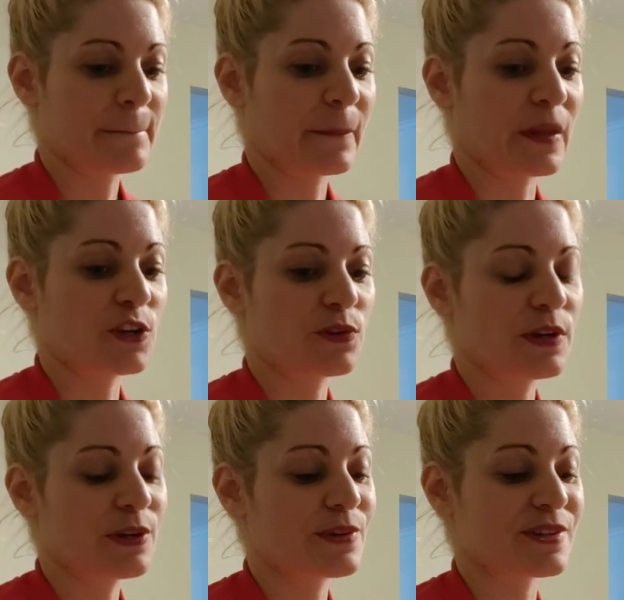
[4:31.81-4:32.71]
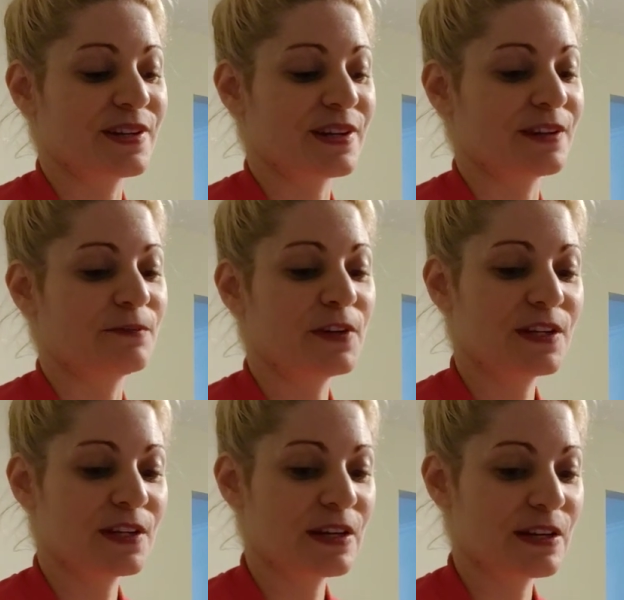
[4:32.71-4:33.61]
They treat you as an
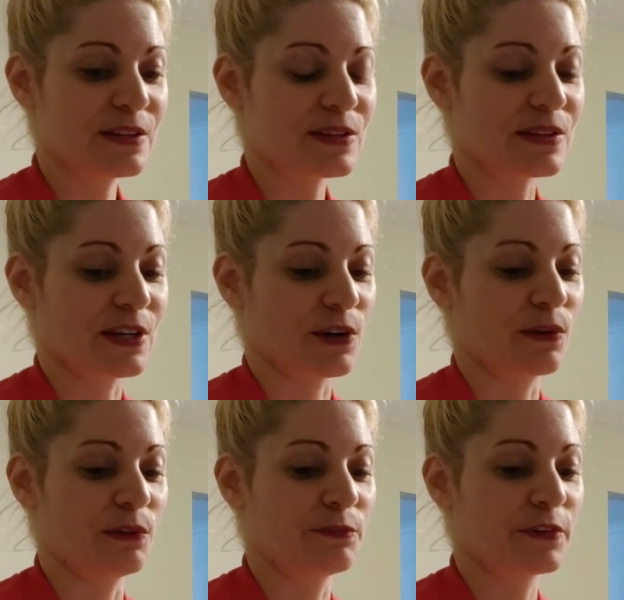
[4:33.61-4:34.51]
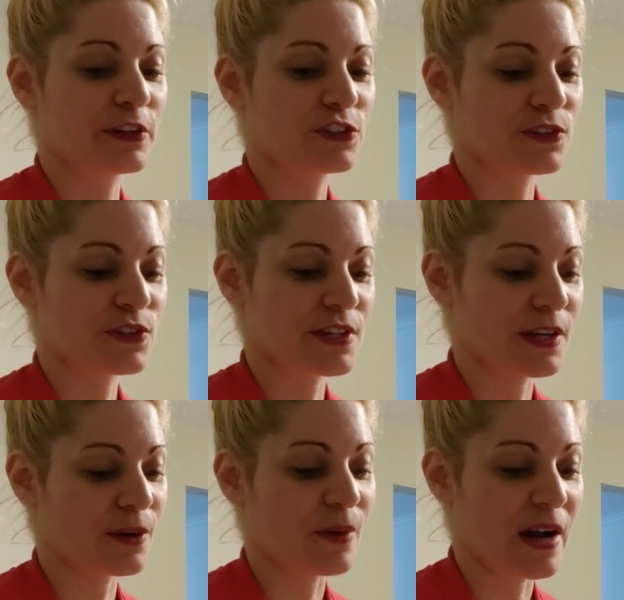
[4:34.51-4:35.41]
inconvenience, like your old furniture
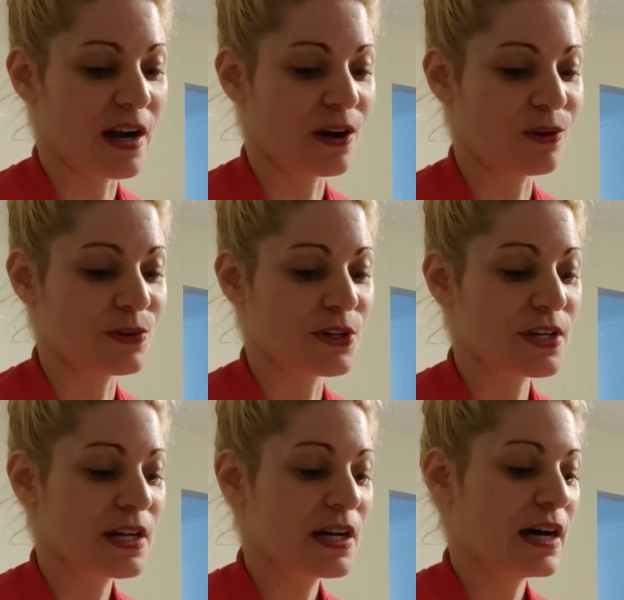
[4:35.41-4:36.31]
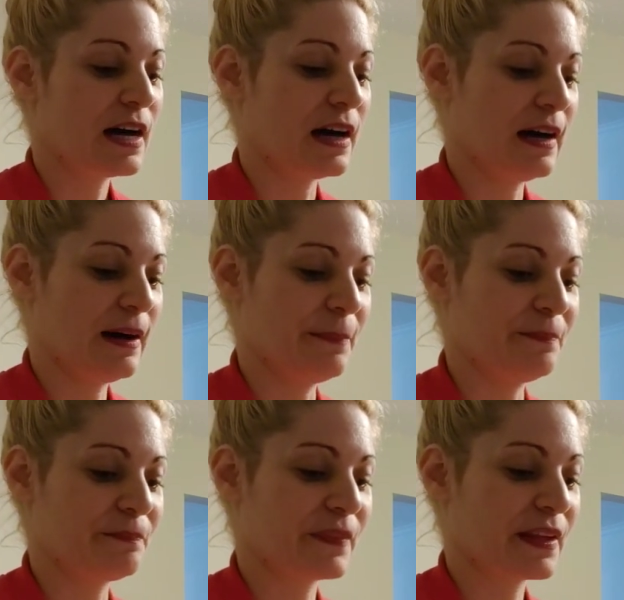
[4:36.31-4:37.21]
sitting around,
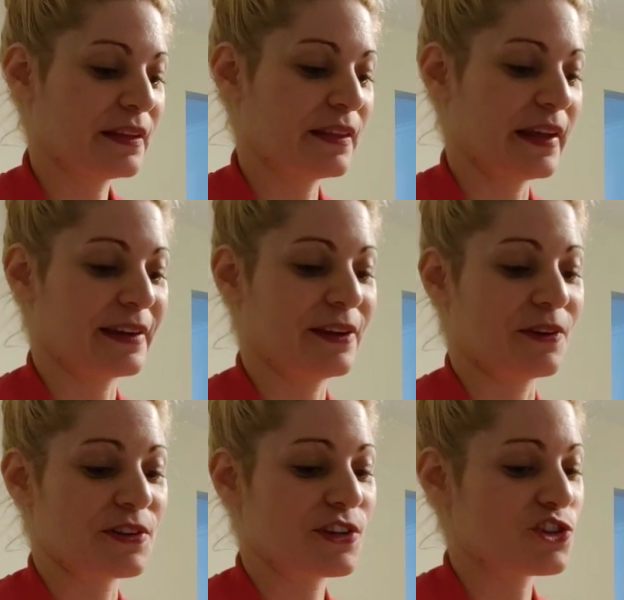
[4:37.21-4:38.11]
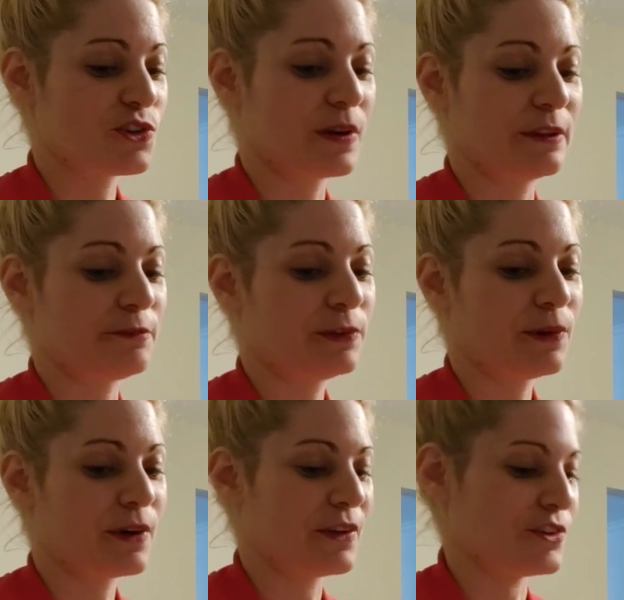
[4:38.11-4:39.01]
like you're a tissue on the
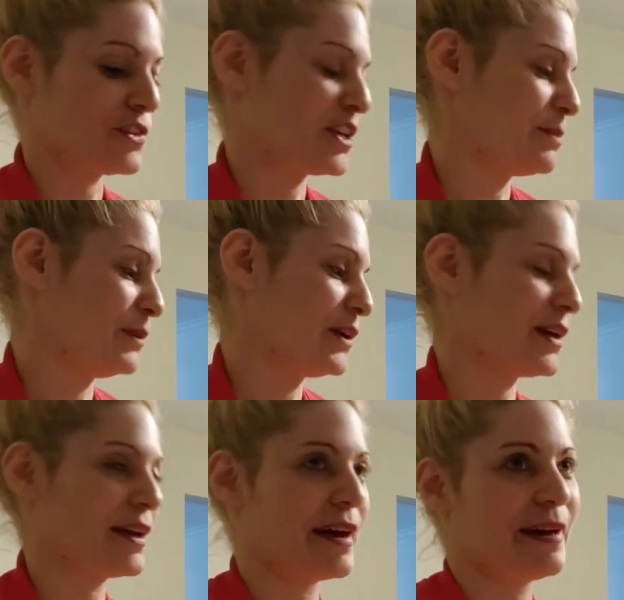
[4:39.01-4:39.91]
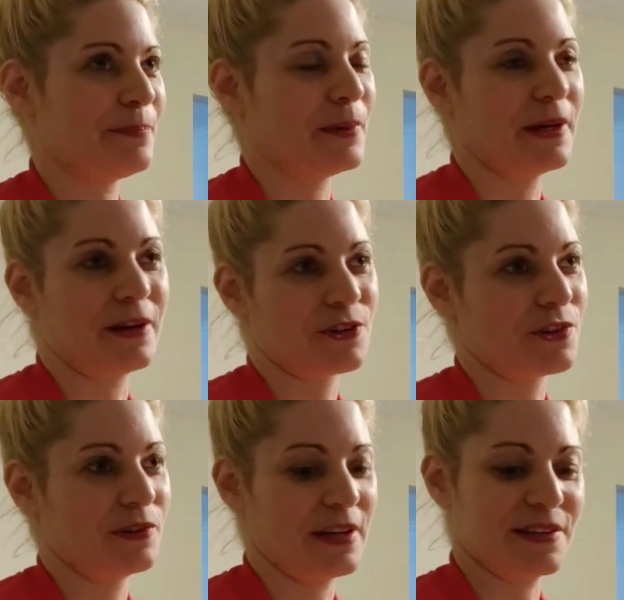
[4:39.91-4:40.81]
floor they just keep looking at but are
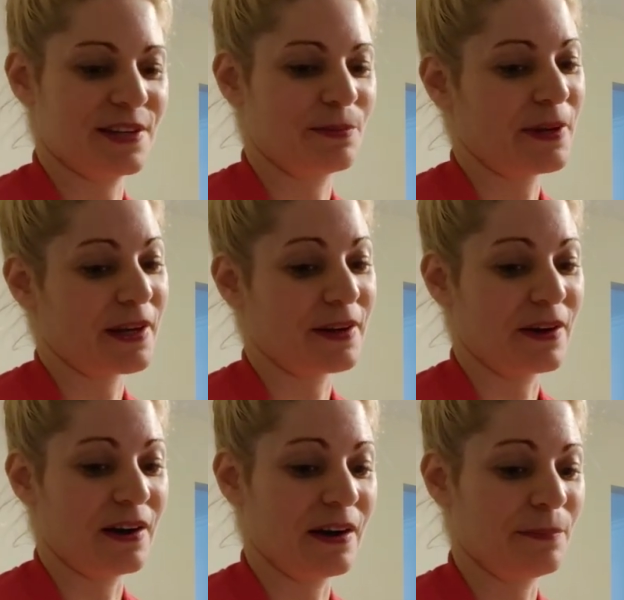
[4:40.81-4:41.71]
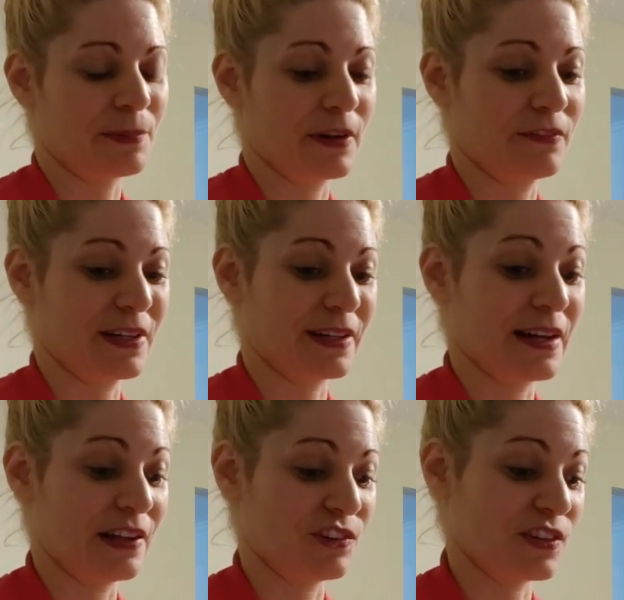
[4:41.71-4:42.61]
too lazy to pick it up or even
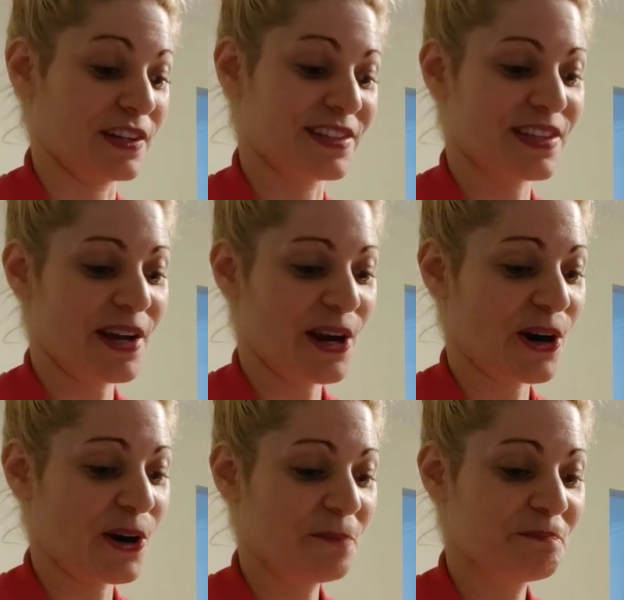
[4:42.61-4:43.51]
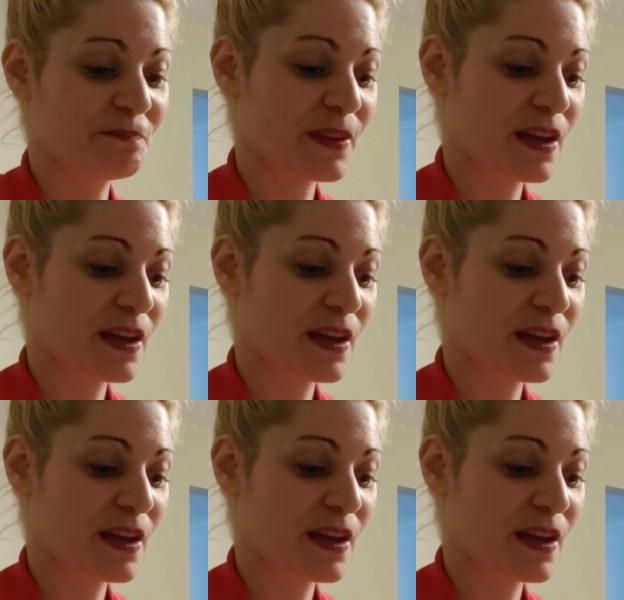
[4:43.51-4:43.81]
acknowledge that it's there.